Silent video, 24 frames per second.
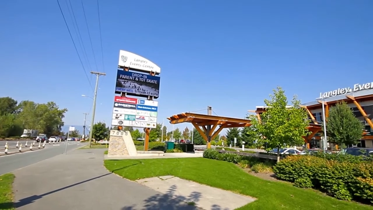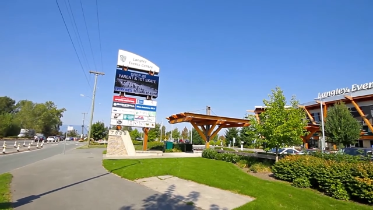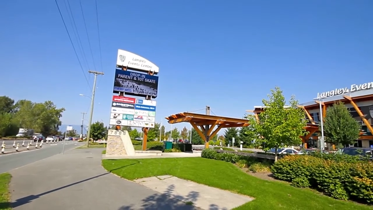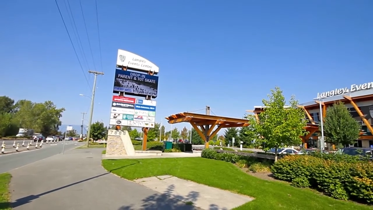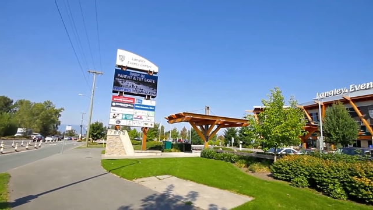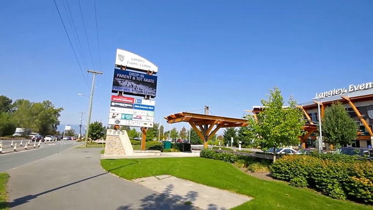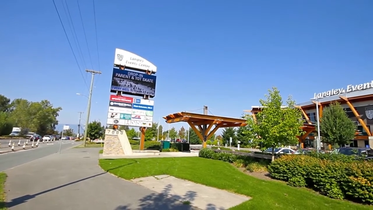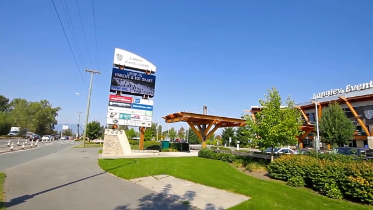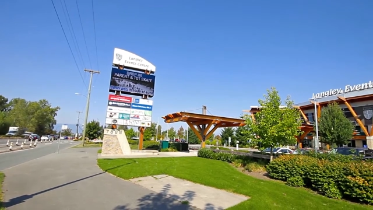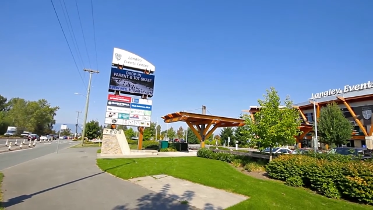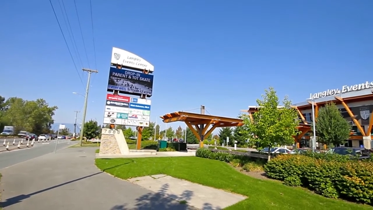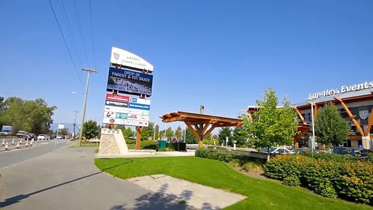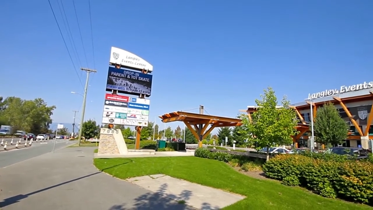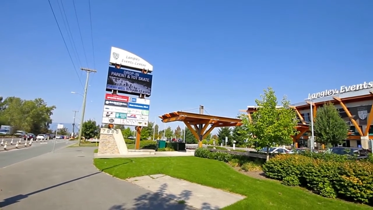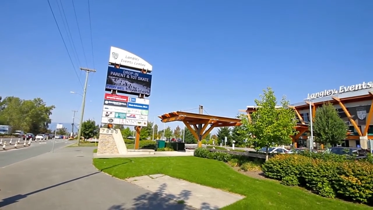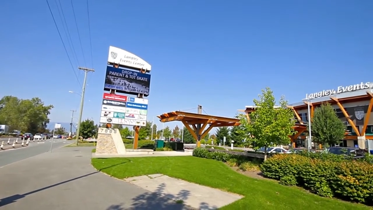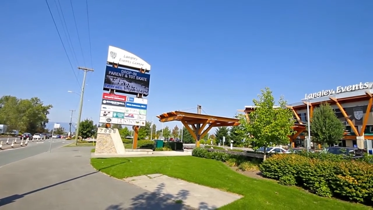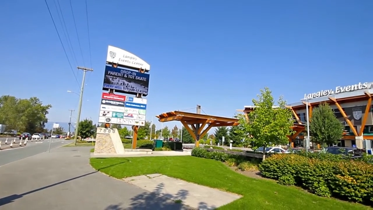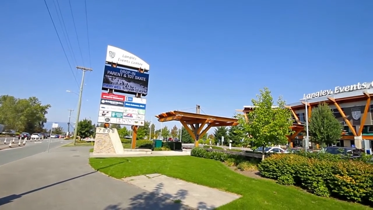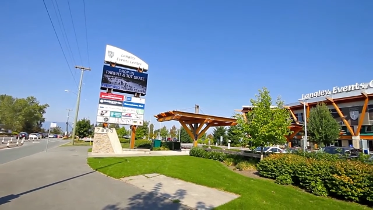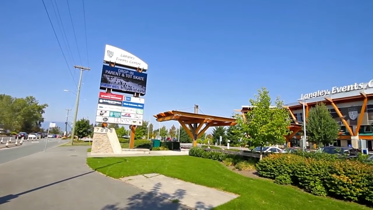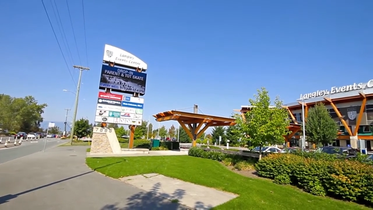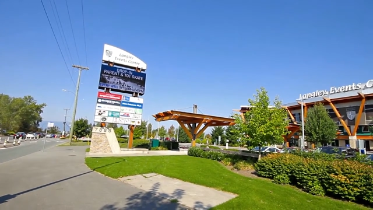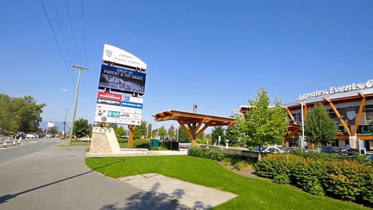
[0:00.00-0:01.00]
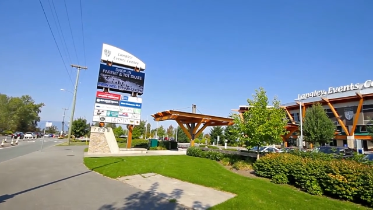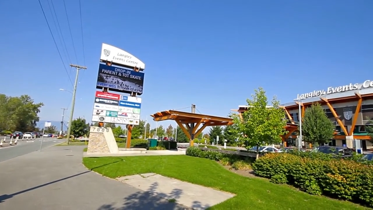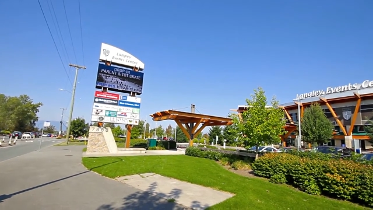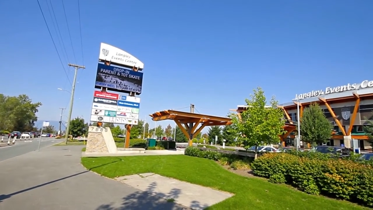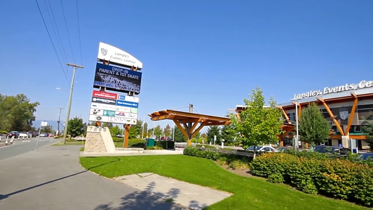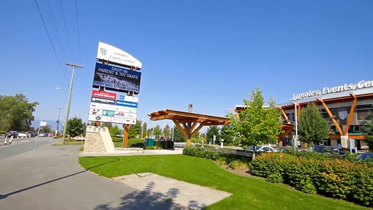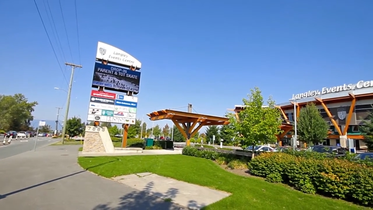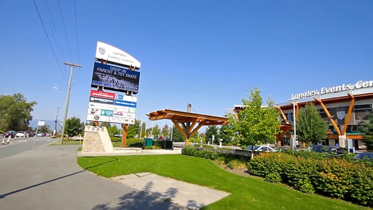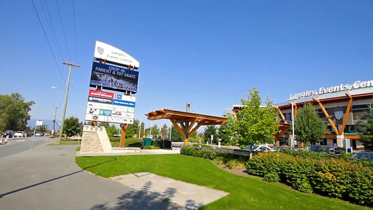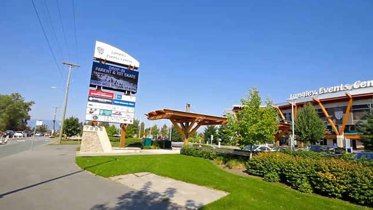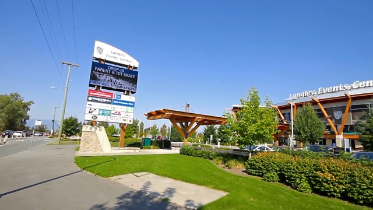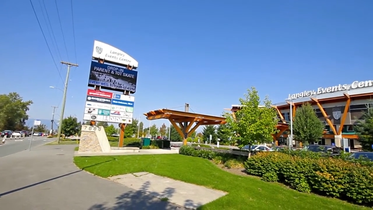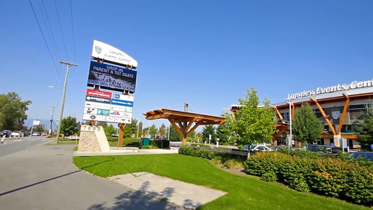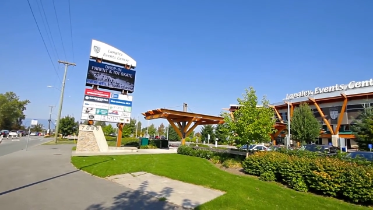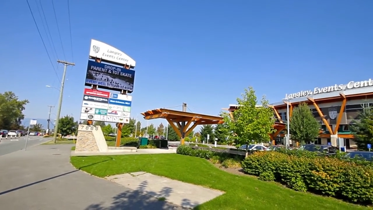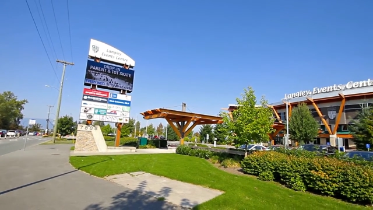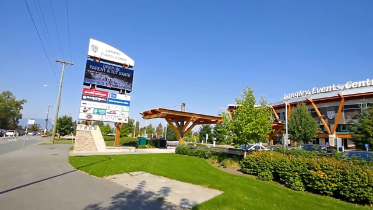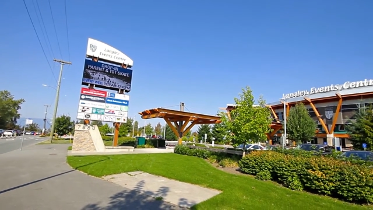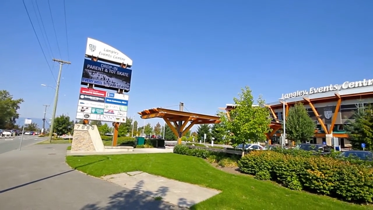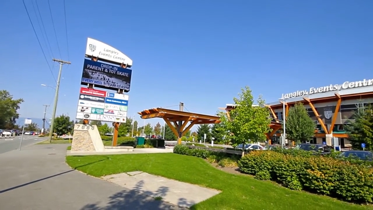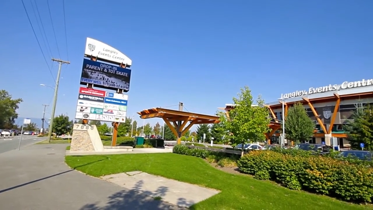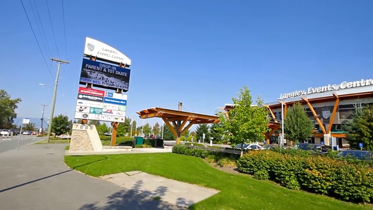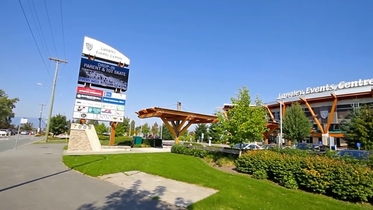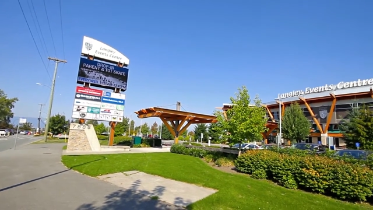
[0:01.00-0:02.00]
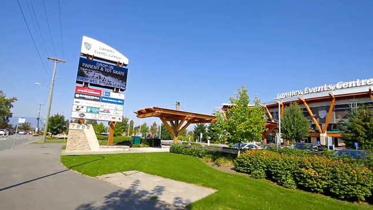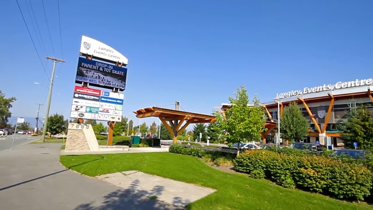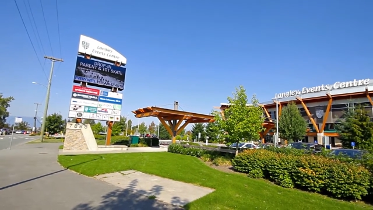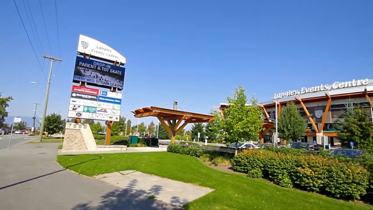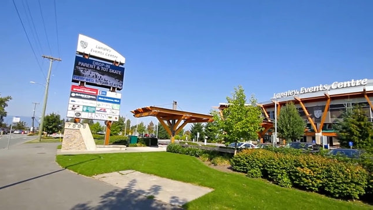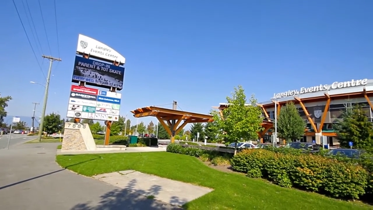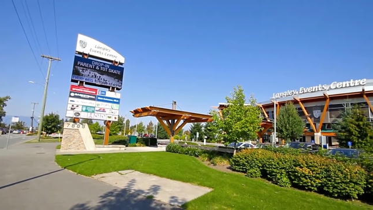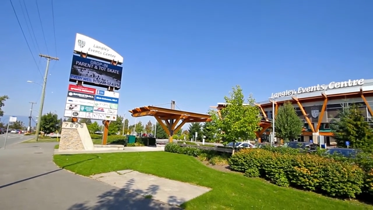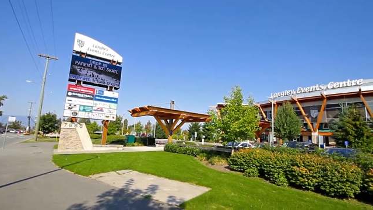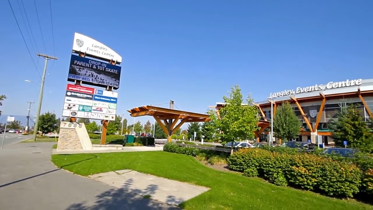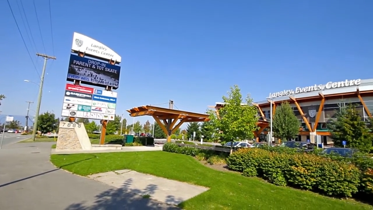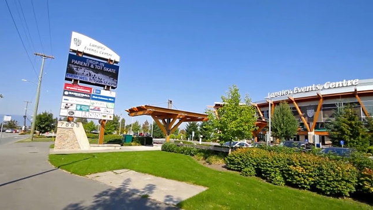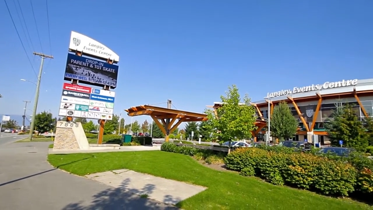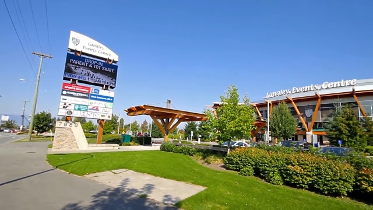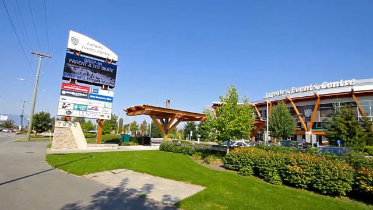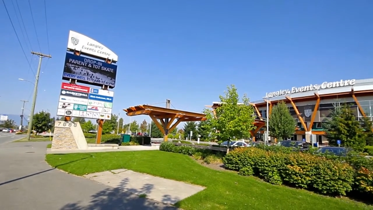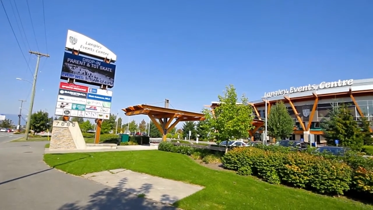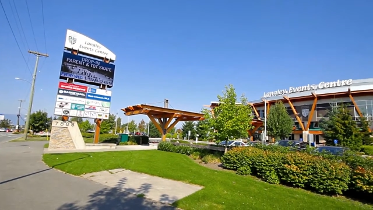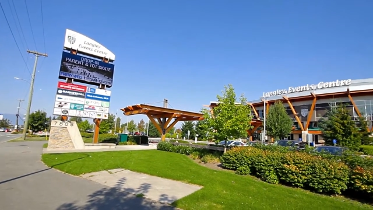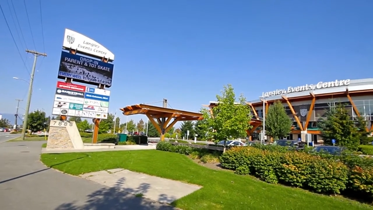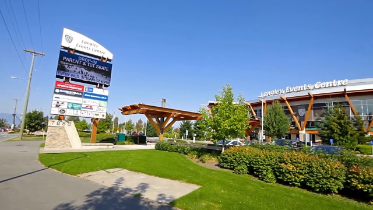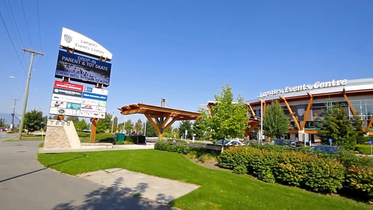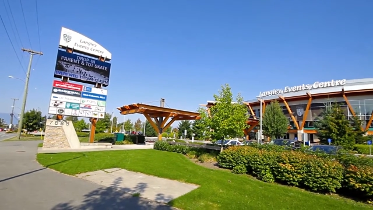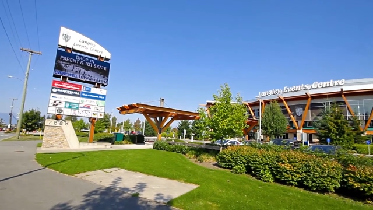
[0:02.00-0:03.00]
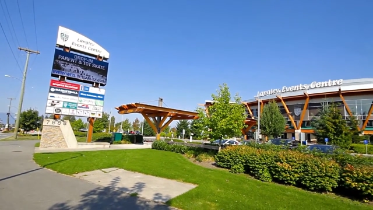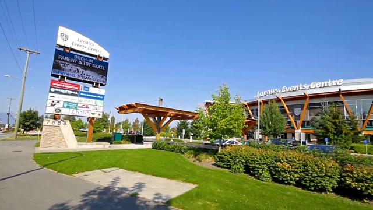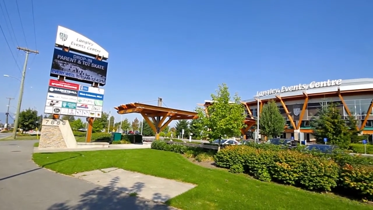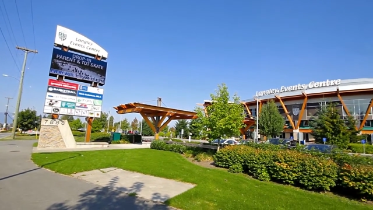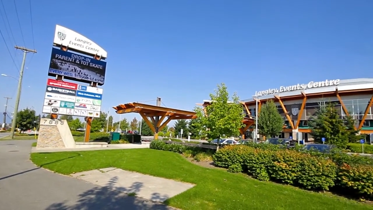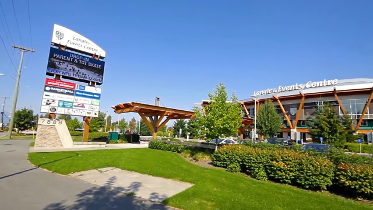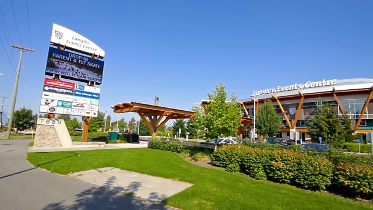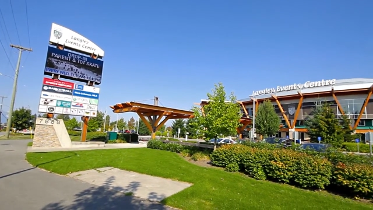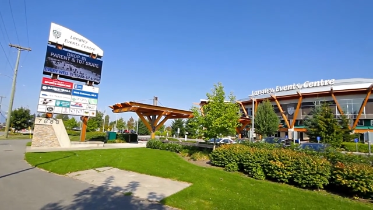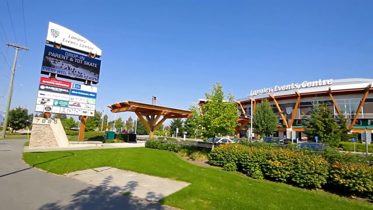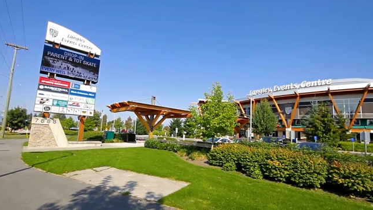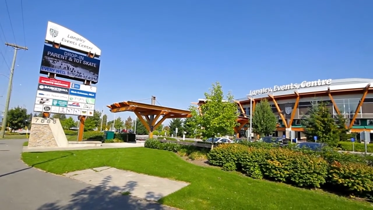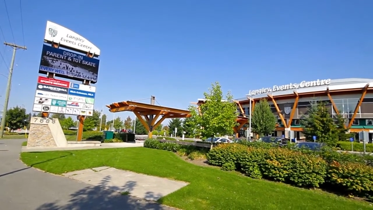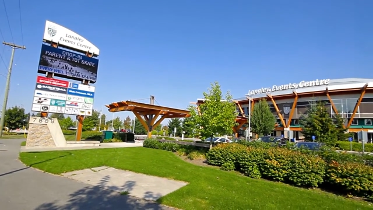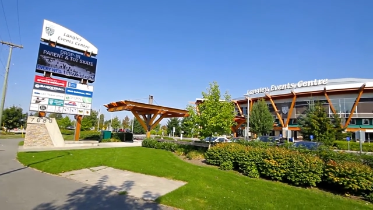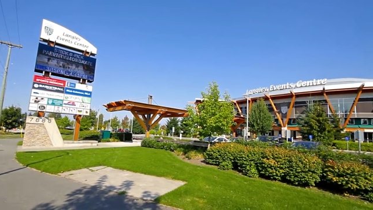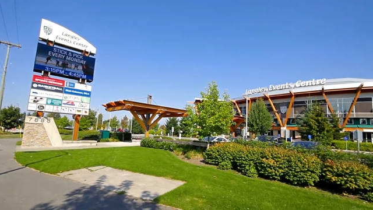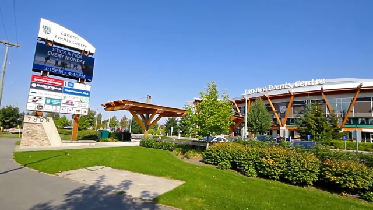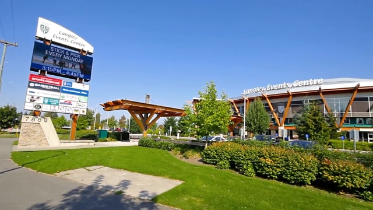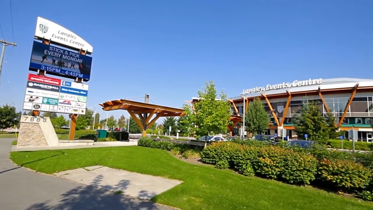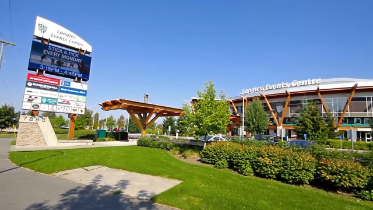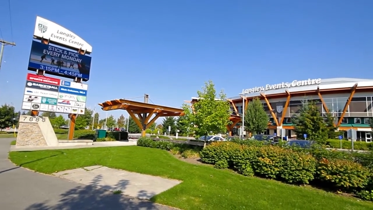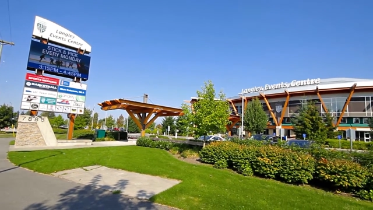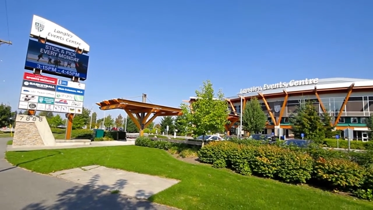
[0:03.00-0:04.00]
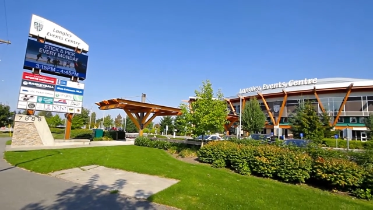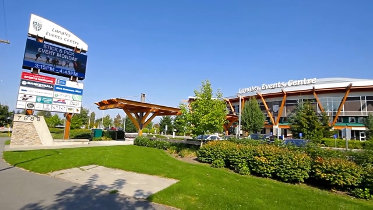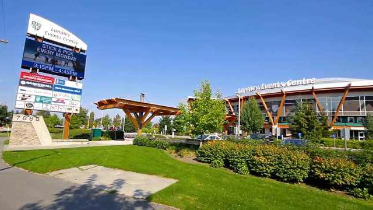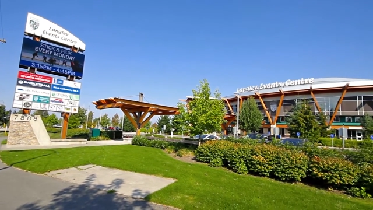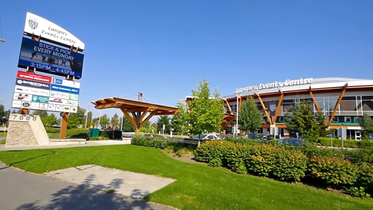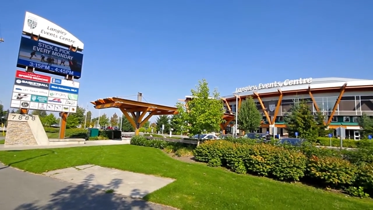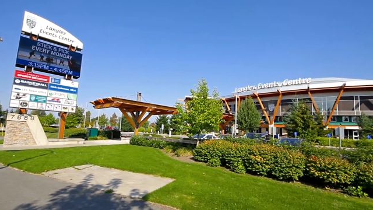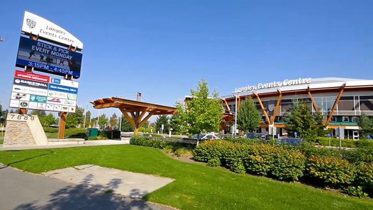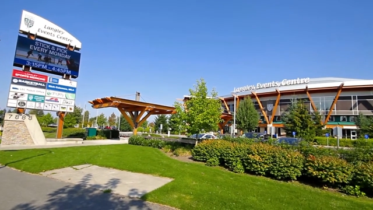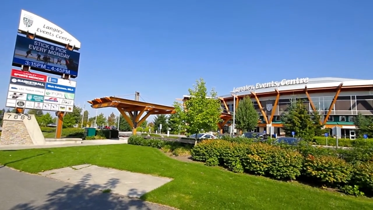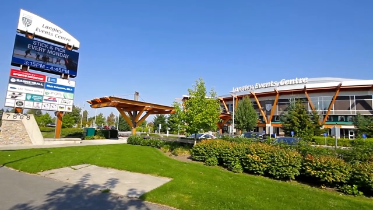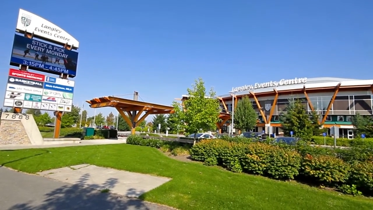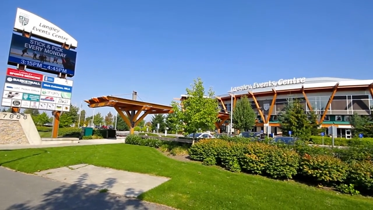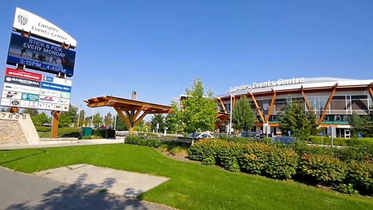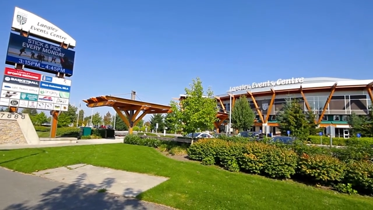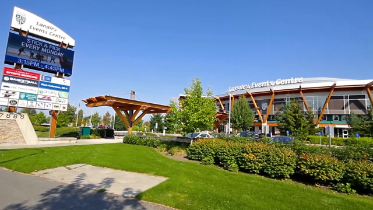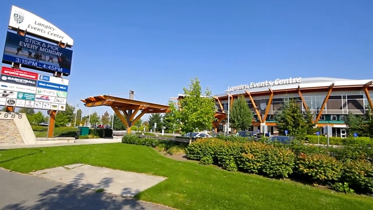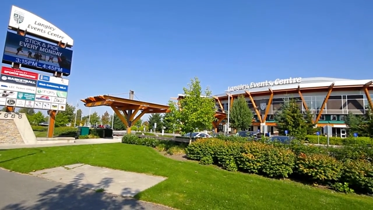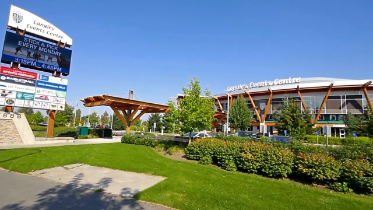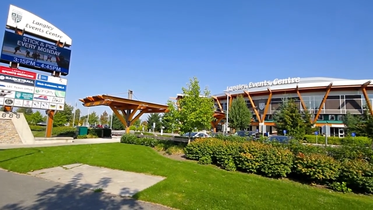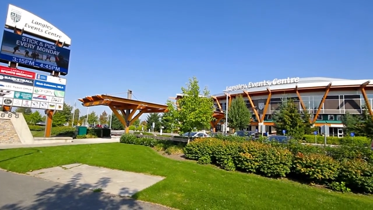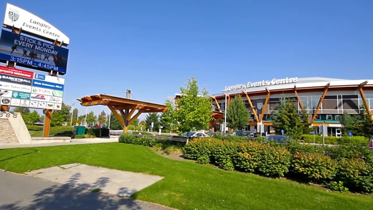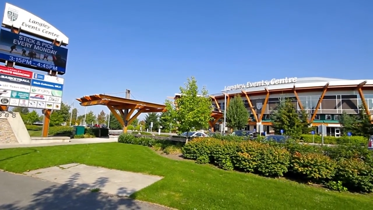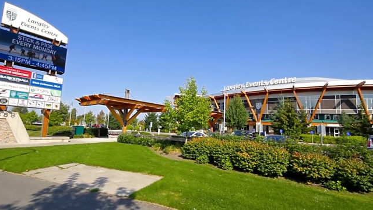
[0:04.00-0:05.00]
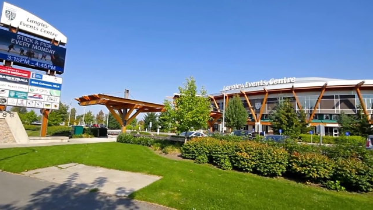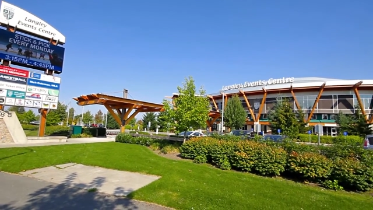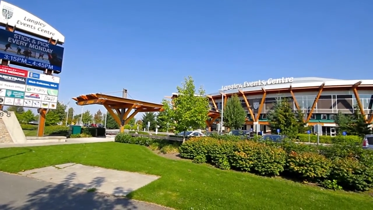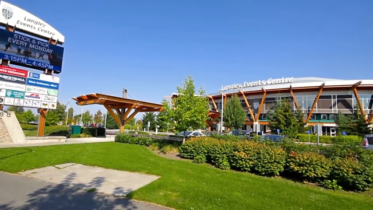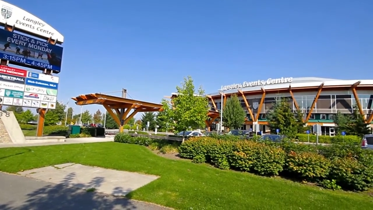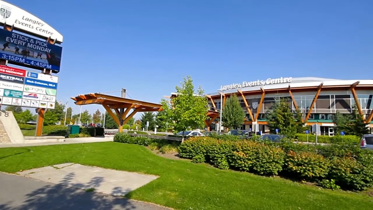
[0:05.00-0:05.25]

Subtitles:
Nobody's mouth can be seen.